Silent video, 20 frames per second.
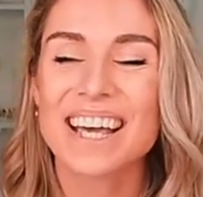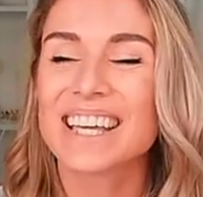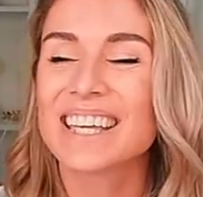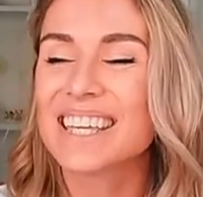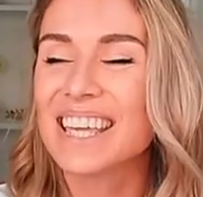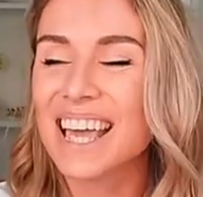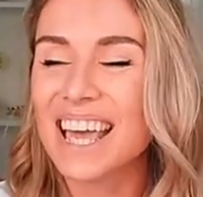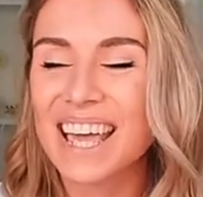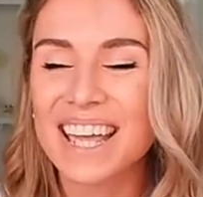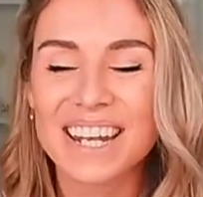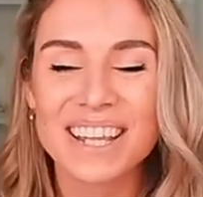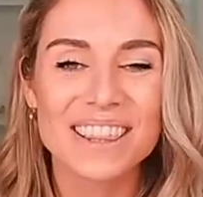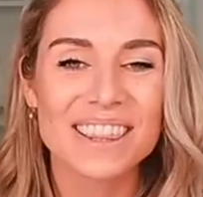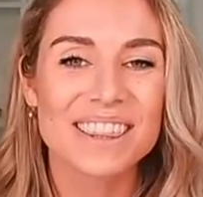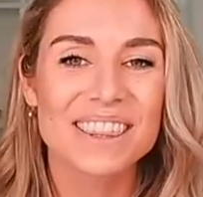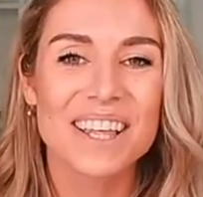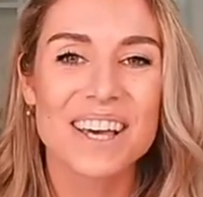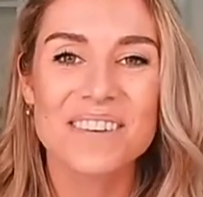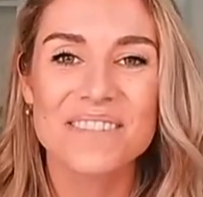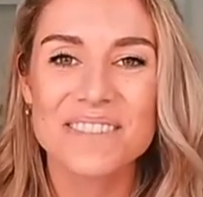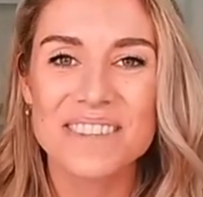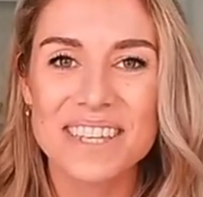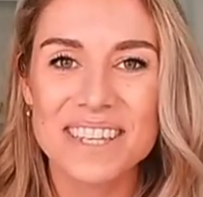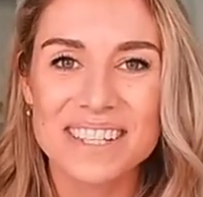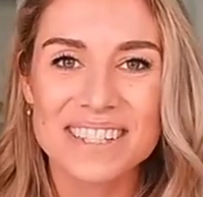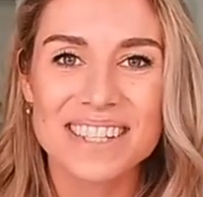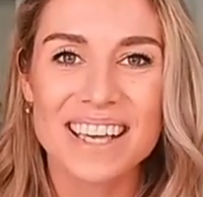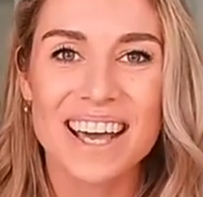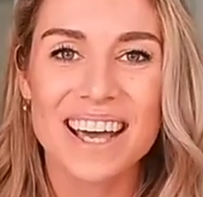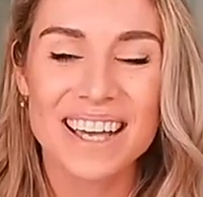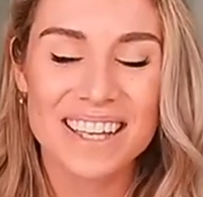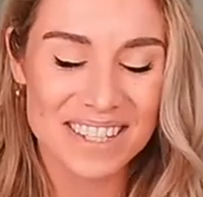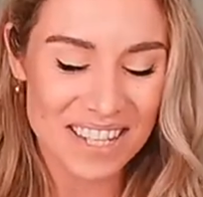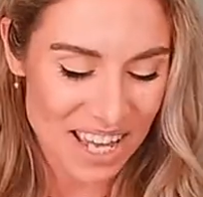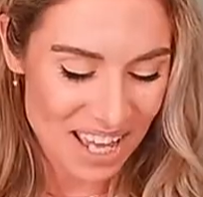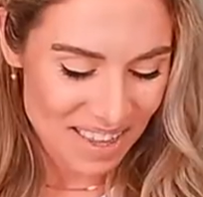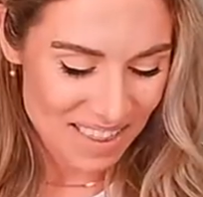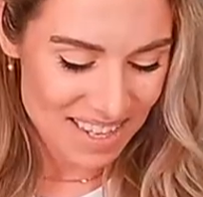Again, love these guys.